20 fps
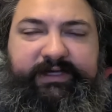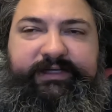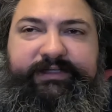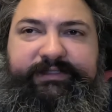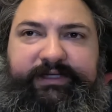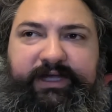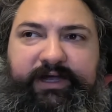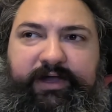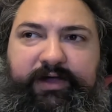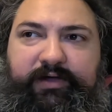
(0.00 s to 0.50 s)

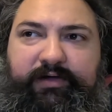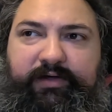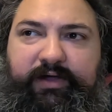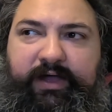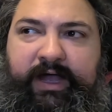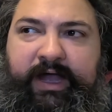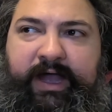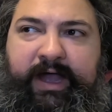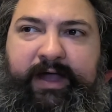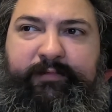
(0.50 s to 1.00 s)

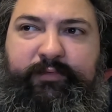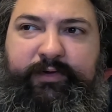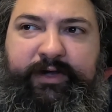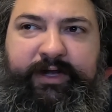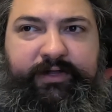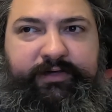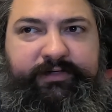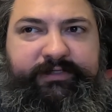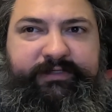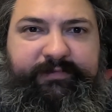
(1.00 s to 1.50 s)
So we're
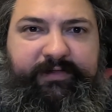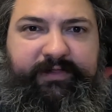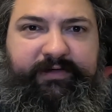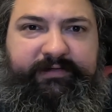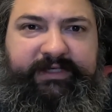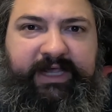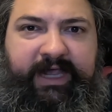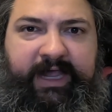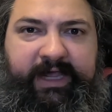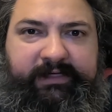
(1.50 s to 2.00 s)
gonna use some of
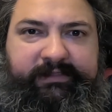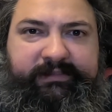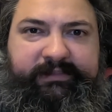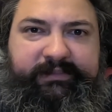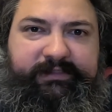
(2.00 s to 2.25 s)
those eggs,